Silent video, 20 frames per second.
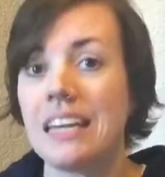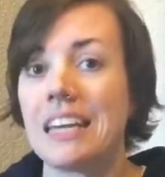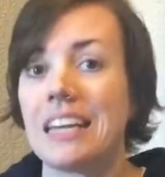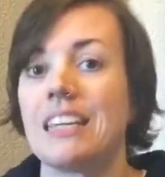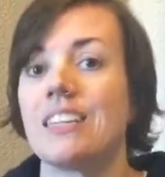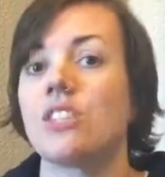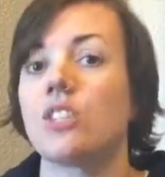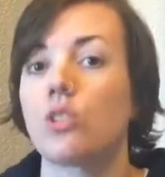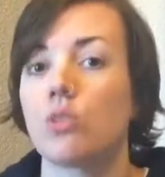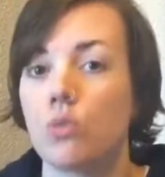
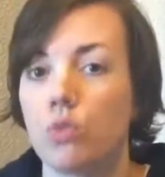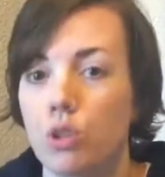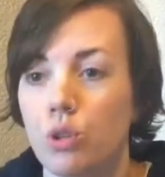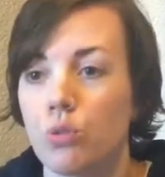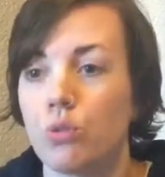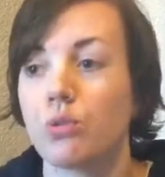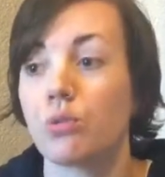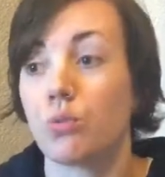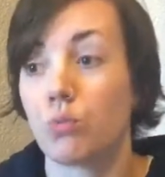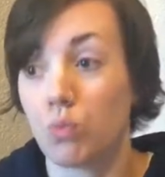is to
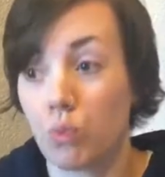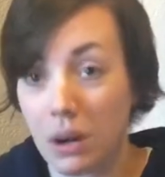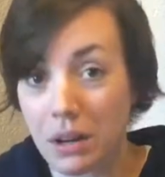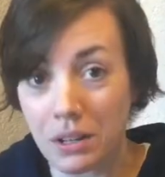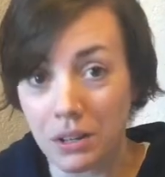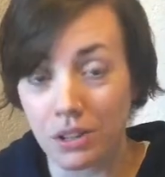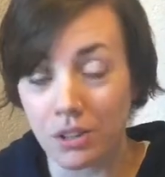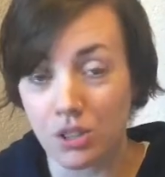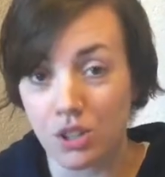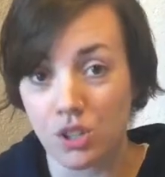use
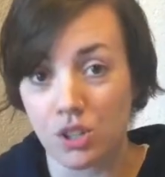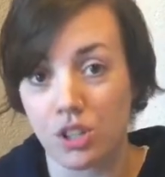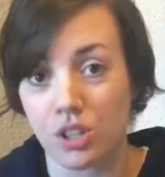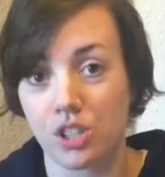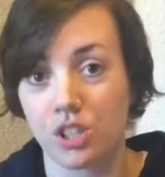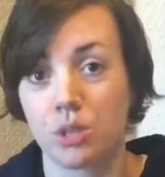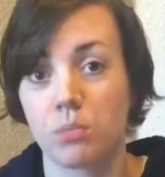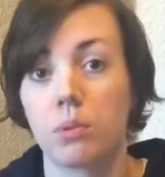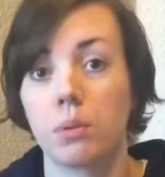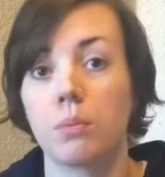regular
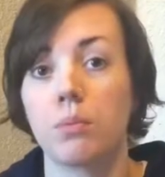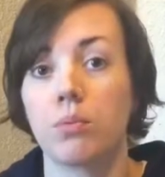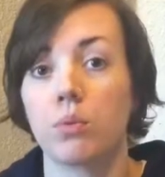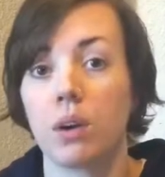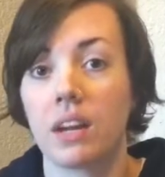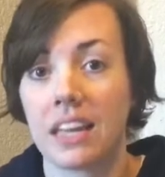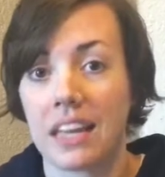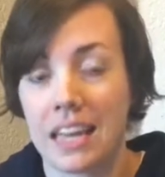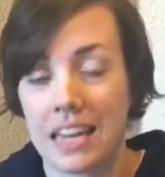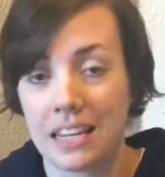structure but
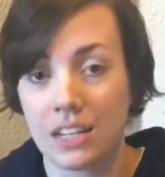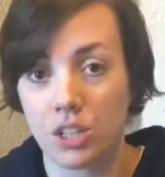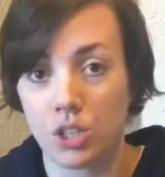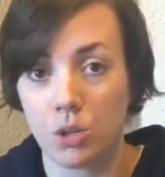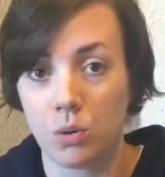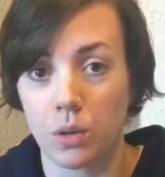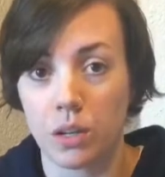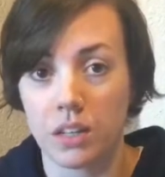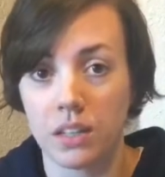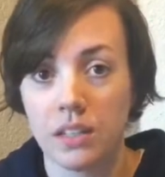bring
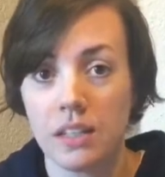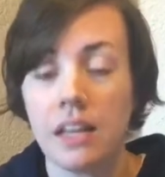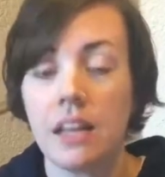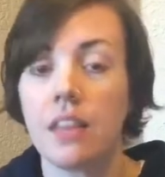into it